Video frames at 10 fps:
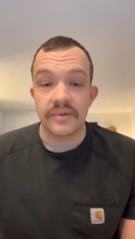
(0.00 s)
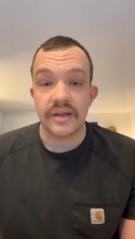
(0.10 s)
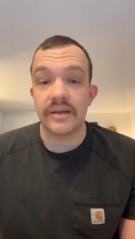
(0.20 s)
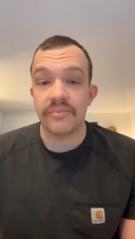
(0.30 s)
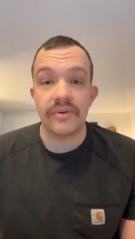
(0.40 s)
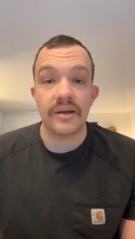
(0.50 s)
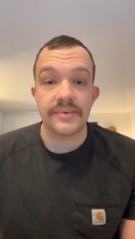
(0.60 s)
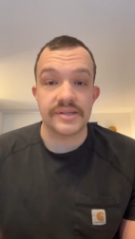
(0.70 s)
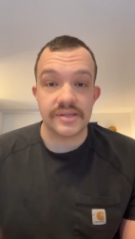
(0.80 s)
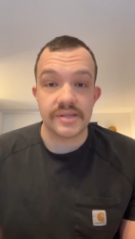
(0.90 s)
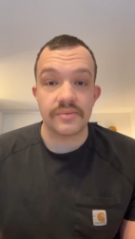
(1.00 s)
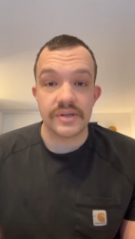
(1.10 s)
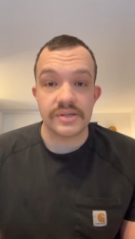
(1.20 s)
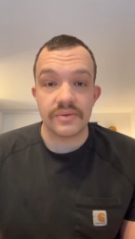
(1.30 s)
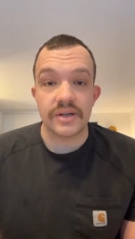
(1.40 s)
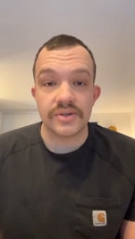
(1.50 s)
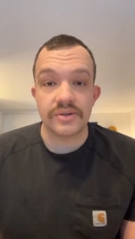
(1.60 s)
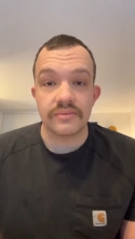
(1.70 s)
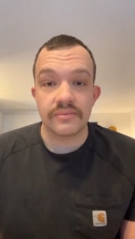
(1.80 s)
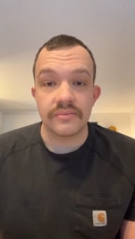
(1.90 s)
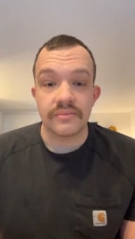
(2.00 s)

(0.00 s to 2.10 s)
God promises a resurrection.